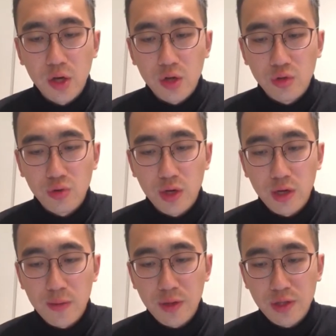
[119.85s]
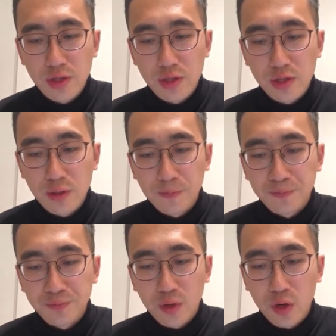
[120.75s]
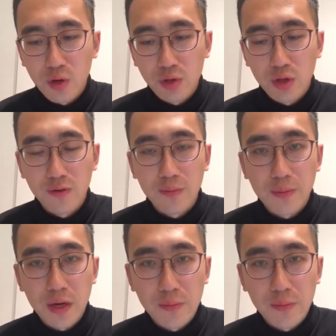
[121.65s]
to unlimited holder of bank